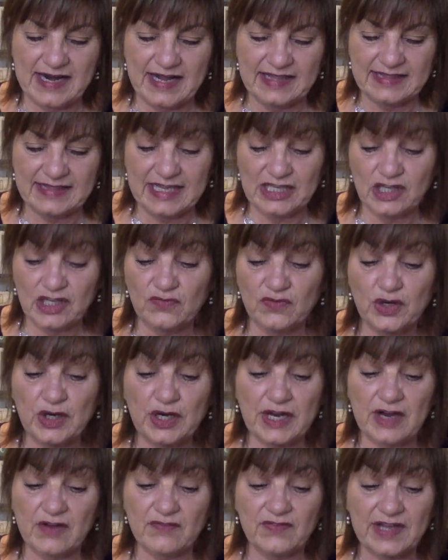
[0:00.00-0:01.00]
And I thank you for
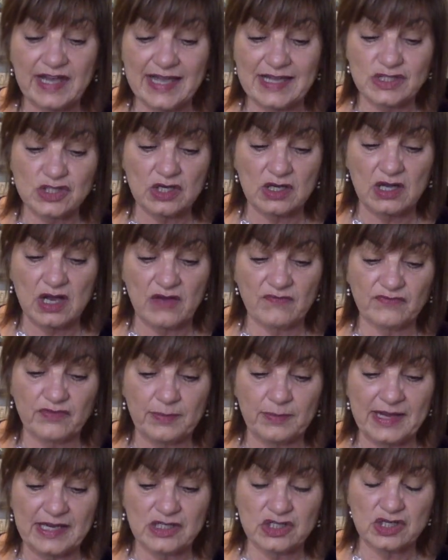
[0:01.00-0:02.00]
clarification,
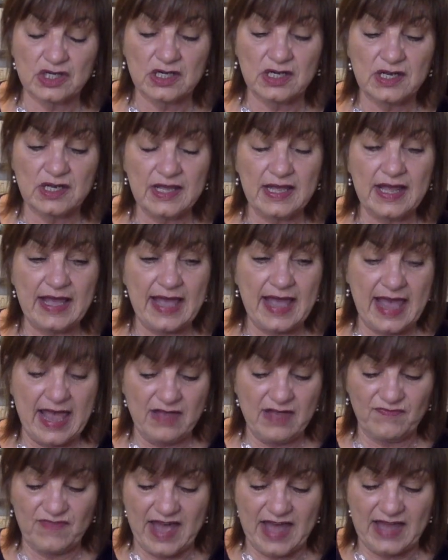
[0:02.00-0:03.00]
confirmation,
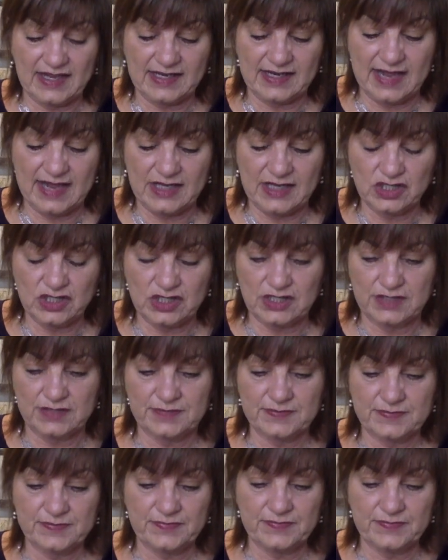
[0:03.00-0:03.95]
and validation.